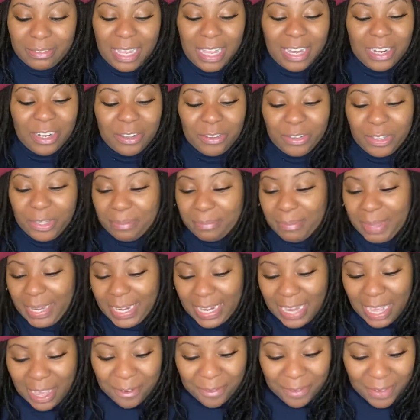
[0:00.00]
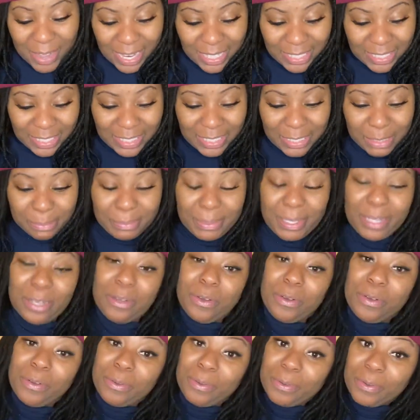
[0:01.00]
I know you may not watch this, but
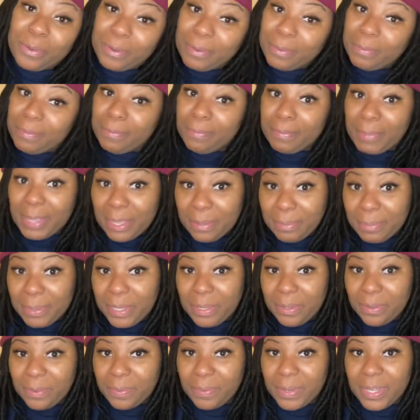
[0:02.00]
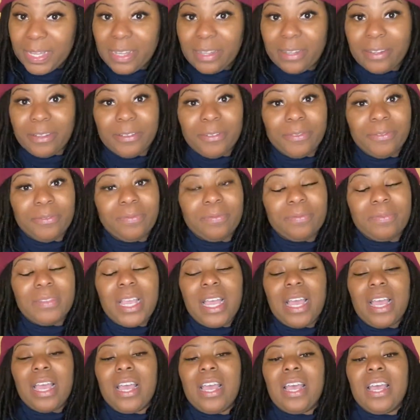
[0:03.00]
maybe you will.
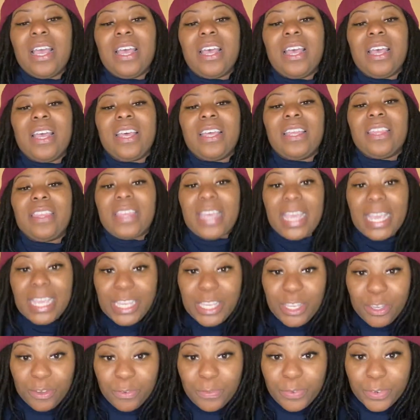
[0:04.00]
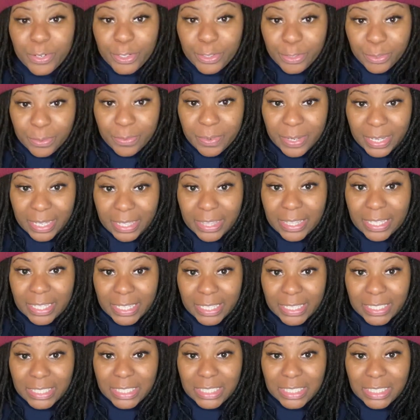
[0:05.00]
Thank you for doing
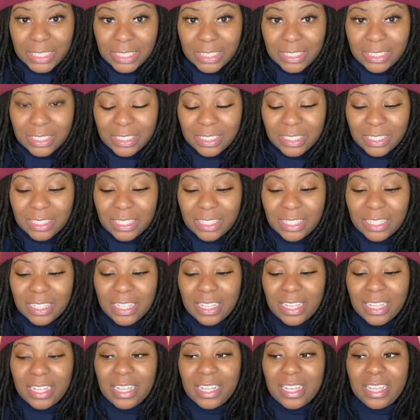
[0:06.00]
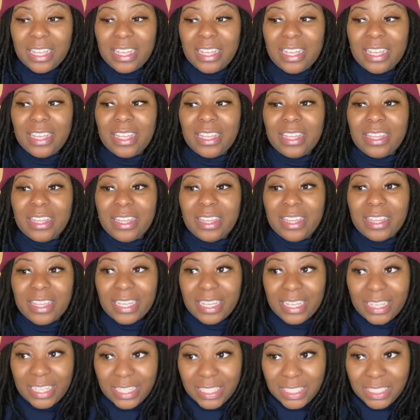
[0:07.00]
this.
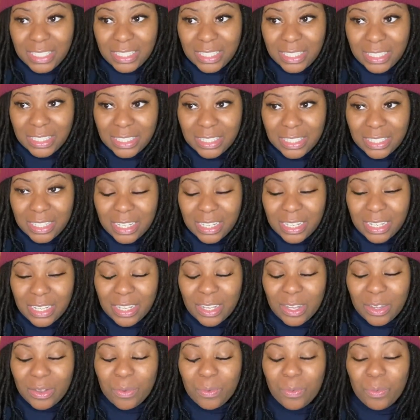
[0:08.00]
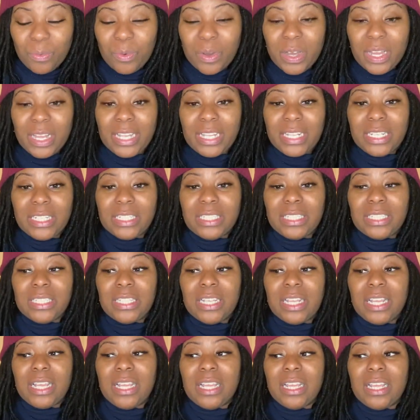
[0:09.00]
This was
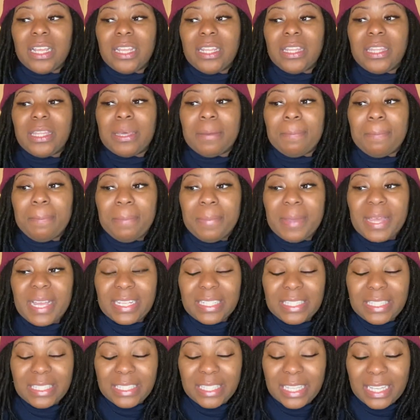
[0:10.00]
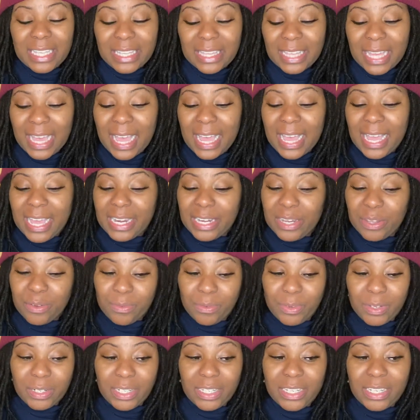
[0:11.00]
the best thing that
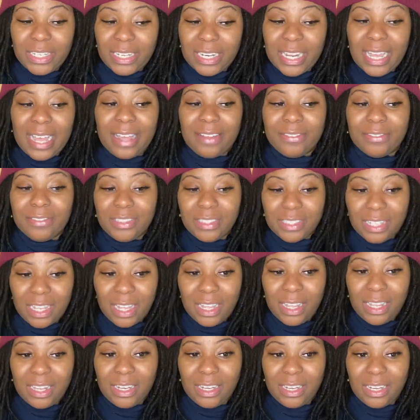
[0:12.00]
anyone could have done.